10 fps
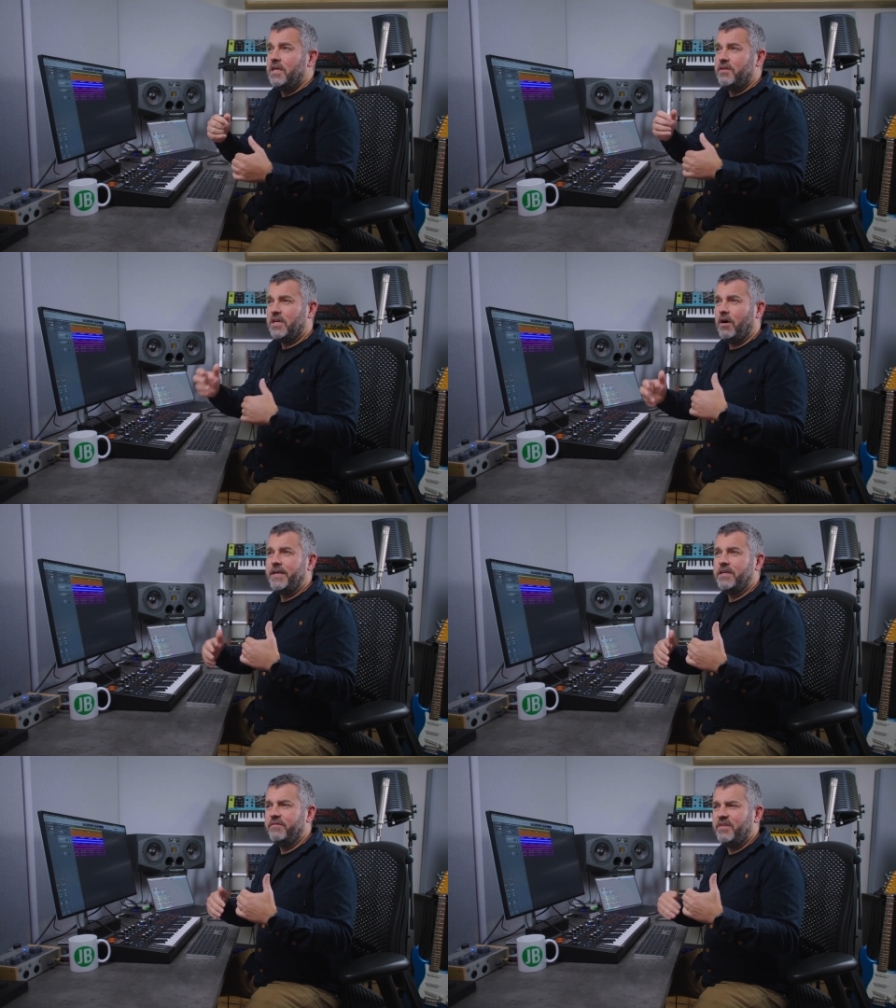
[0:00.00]
the
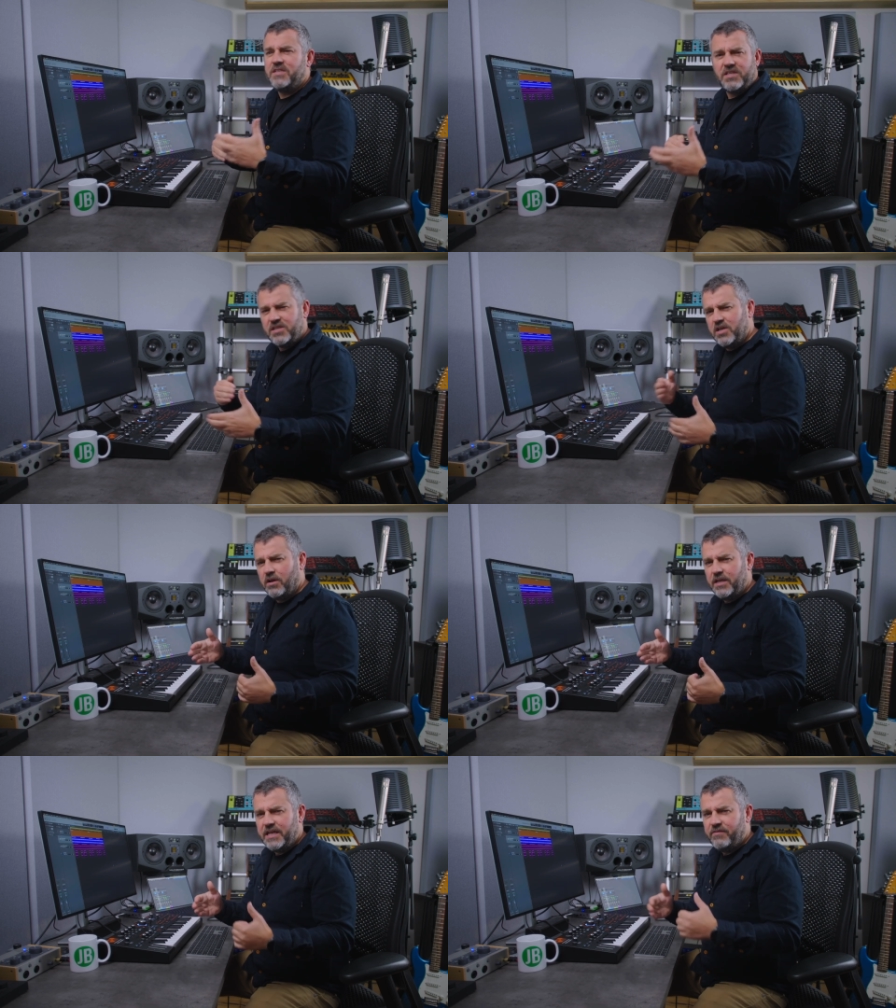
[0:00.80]
kind of, is this a good
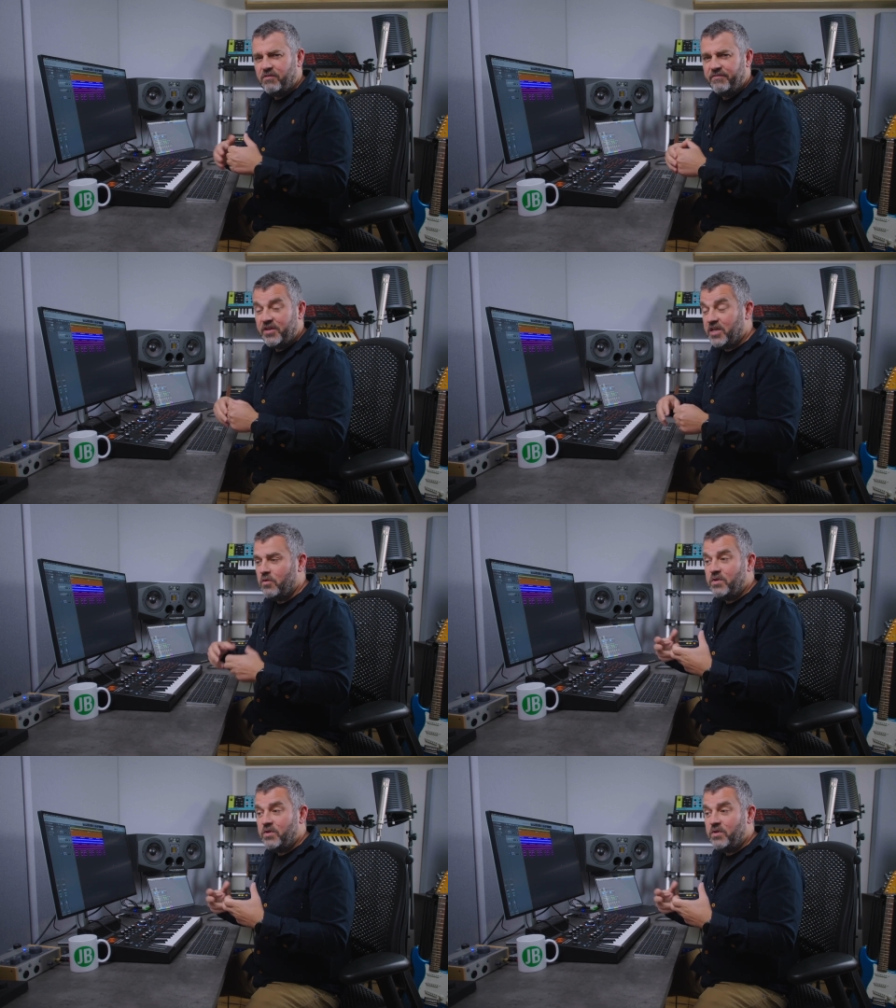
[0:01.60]
idea for a video,